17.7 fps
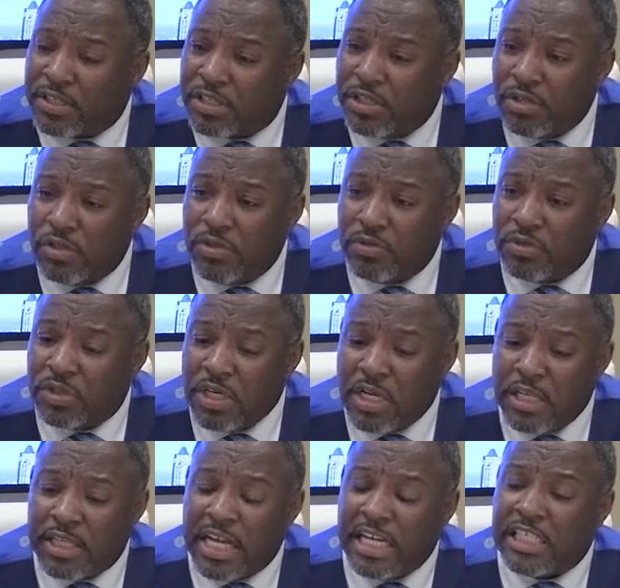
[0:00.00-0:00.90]
schools.
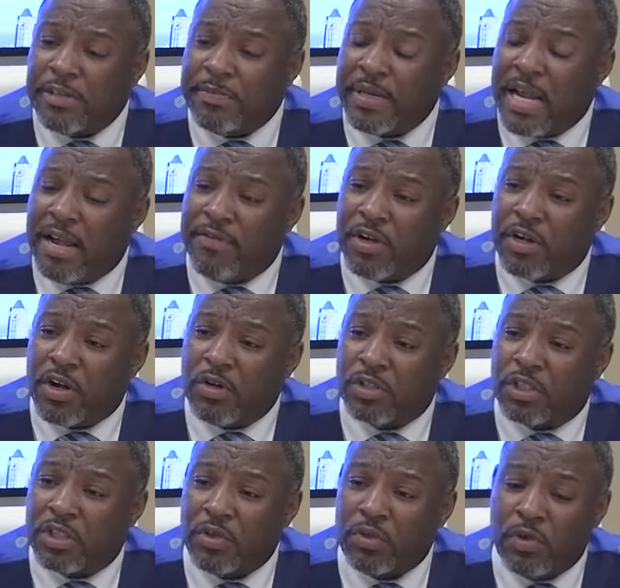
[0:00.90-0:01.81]
They should be able to go
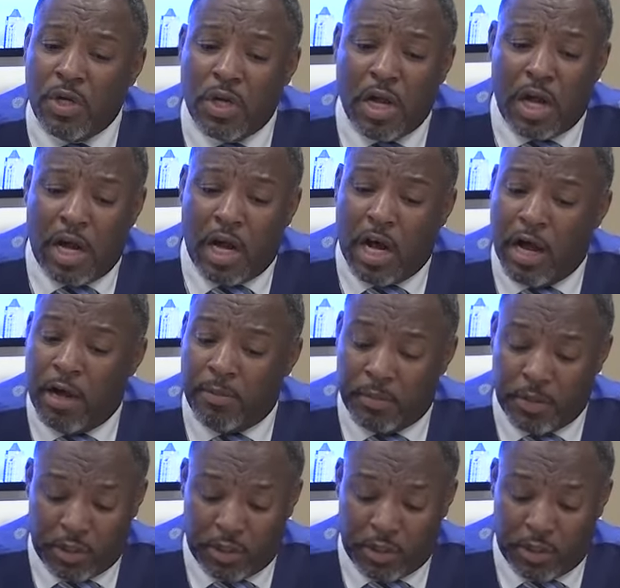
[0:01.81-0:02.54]
to